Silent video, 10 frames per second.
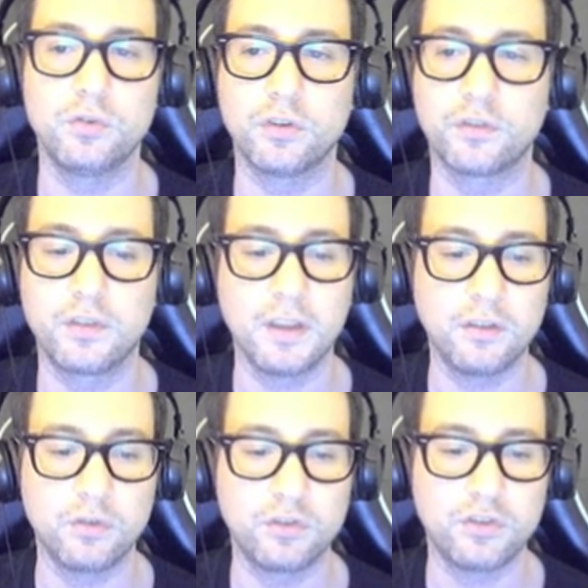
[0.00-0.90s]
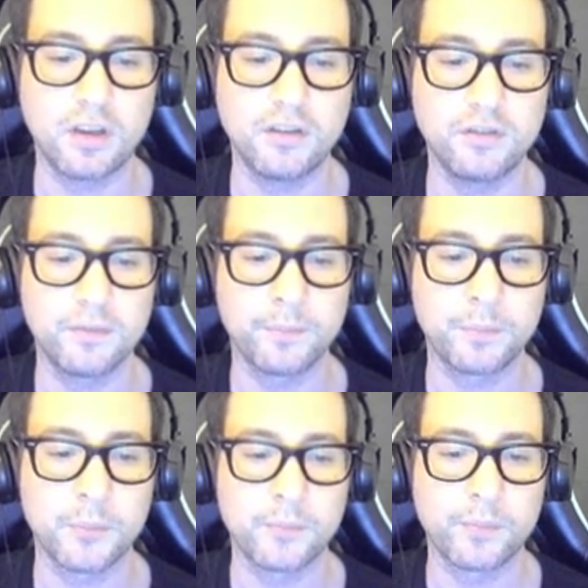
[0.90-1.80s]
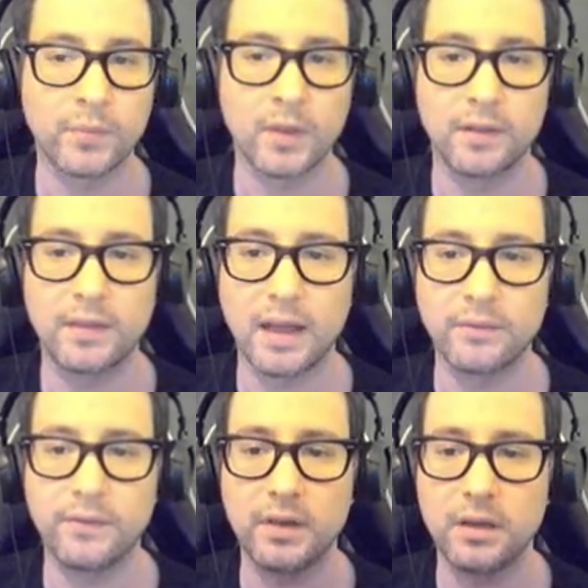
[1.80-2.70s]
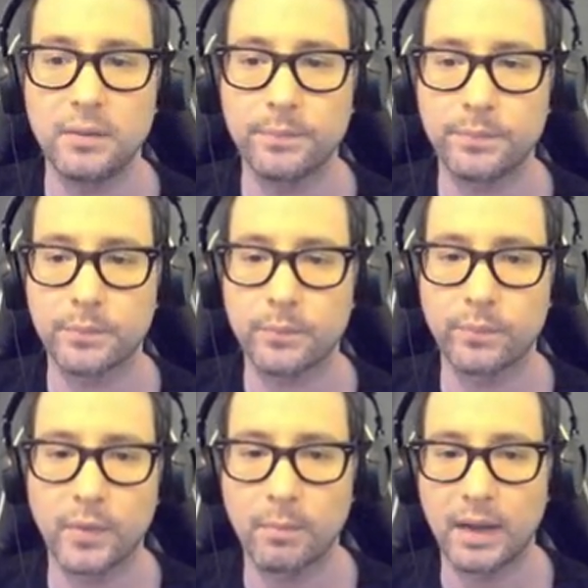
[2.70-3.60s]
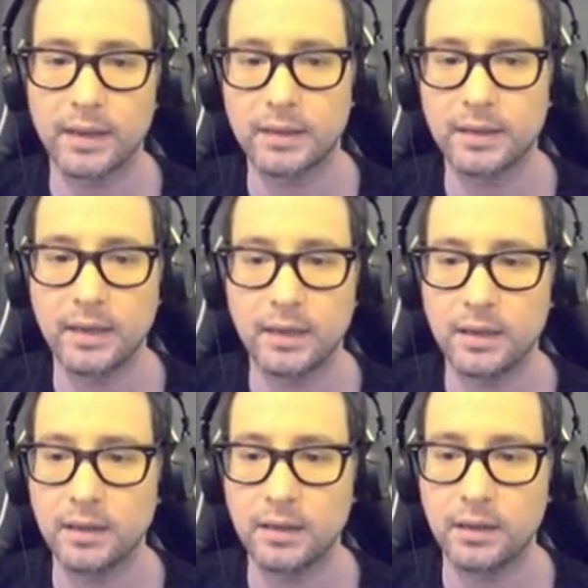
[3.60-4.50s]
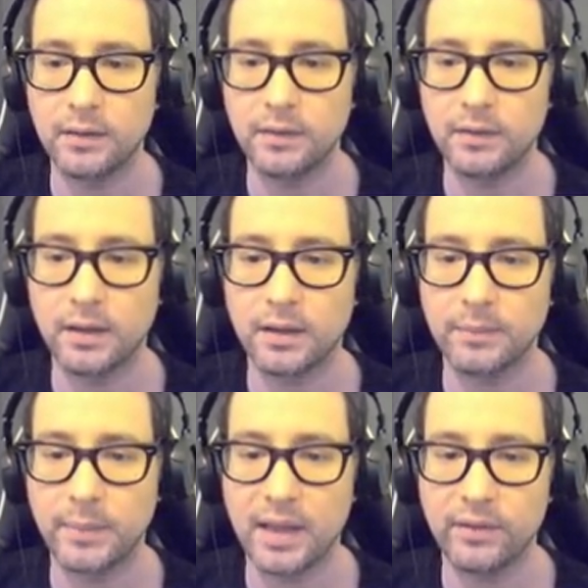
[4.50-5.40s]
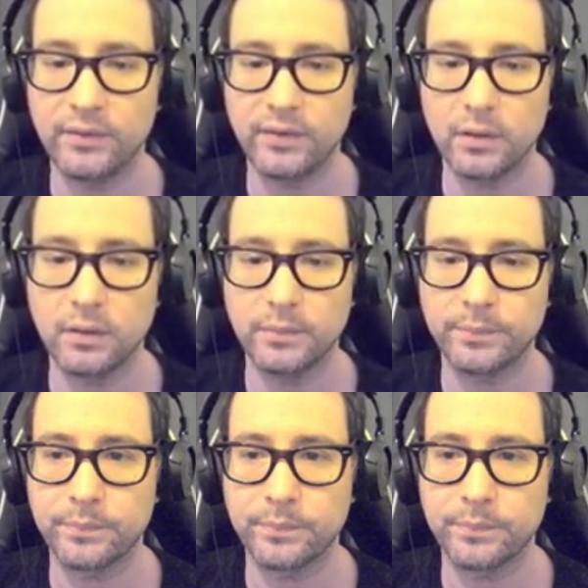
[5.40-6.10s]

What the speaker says: just need to change that fee by clicking in the pencil